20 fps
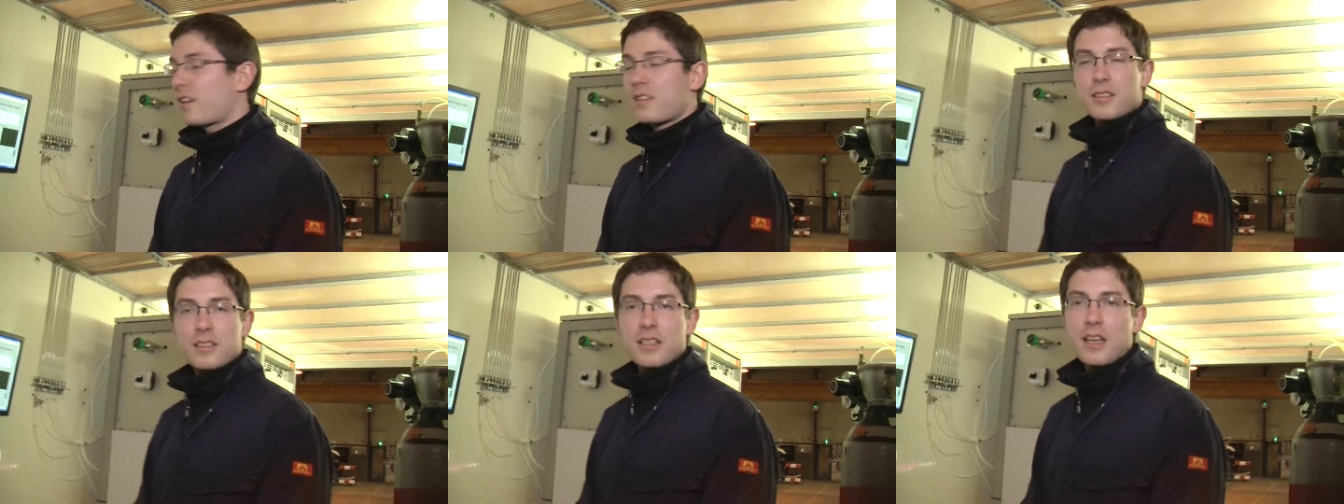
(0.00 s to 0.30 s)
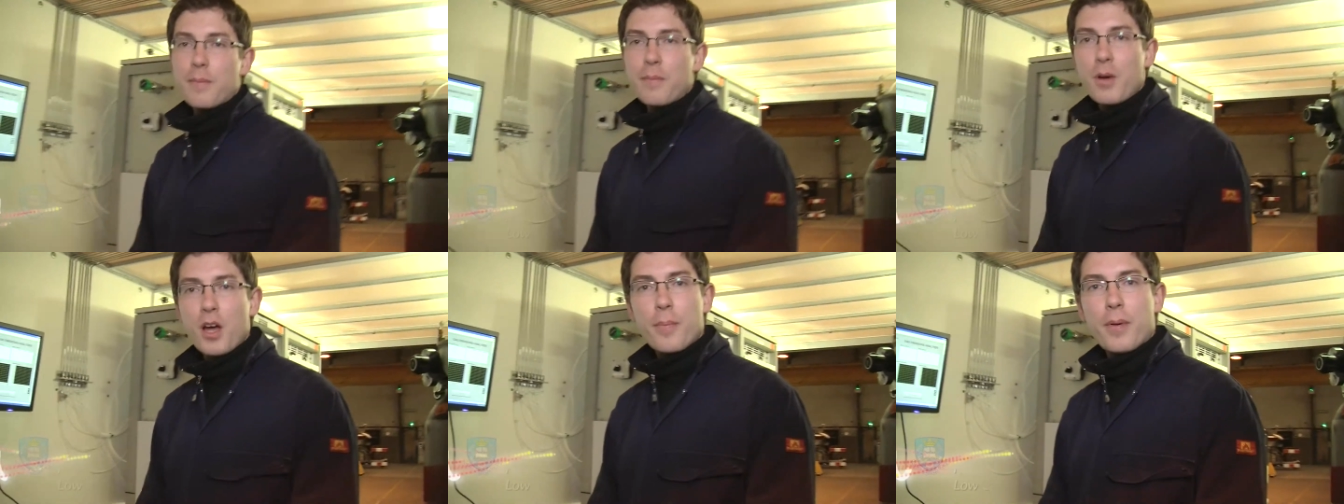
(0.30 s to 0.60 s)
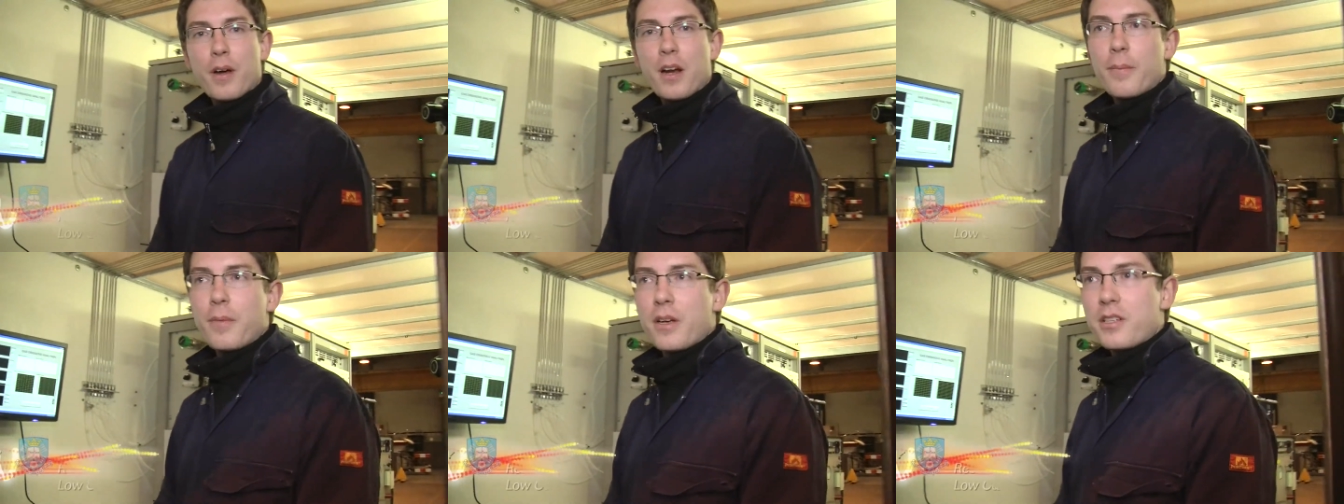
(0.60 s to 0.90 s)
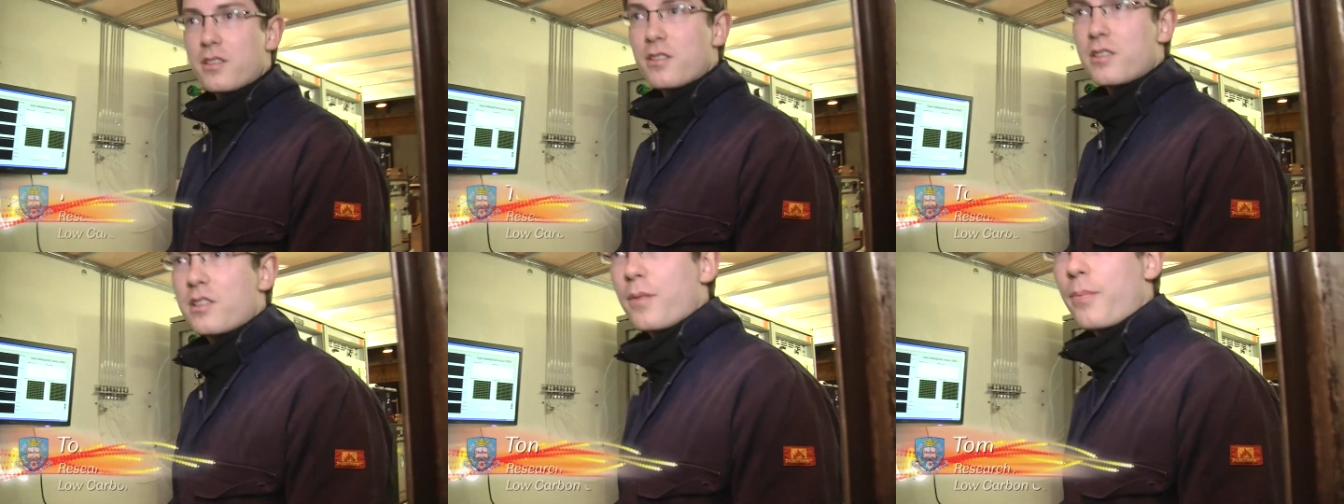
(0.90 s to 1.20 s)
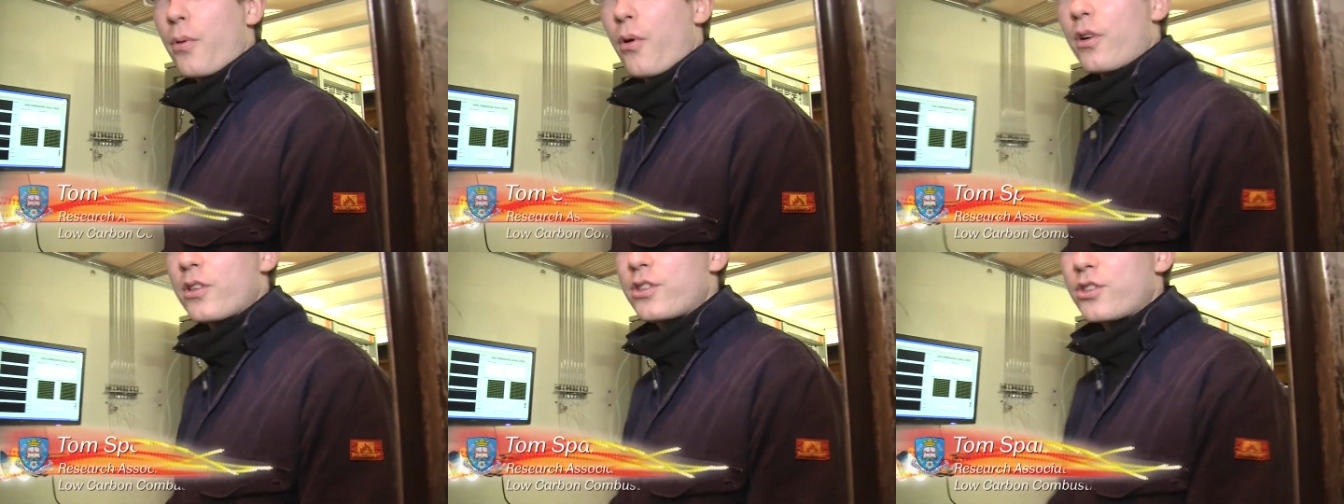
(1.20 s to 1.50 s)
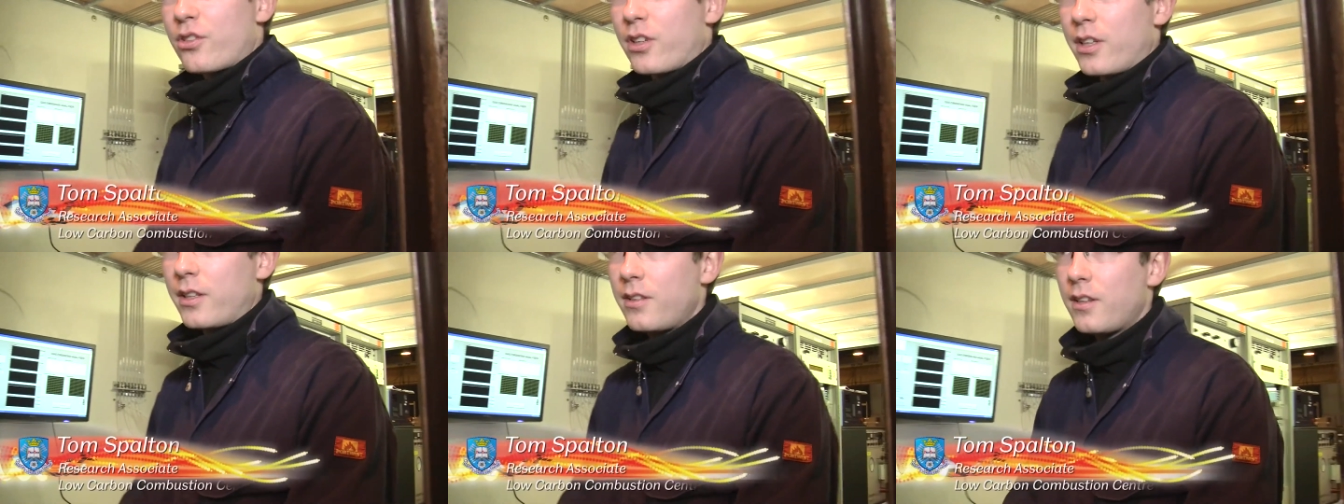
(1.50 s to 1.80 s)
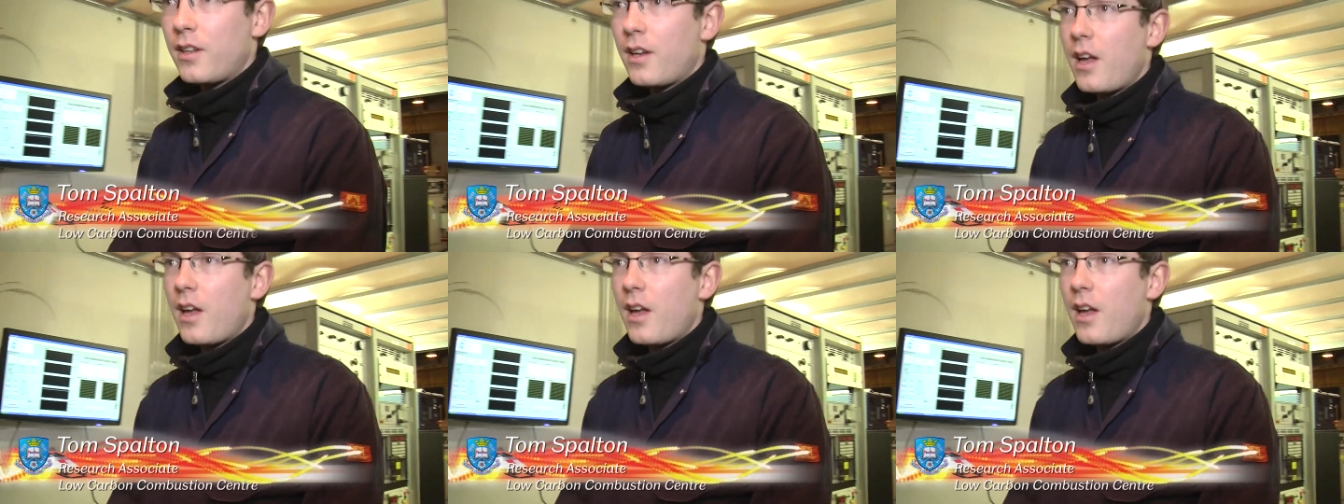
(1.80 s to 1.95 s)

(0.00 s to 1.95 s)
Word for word: This is our mobile emissions laboratory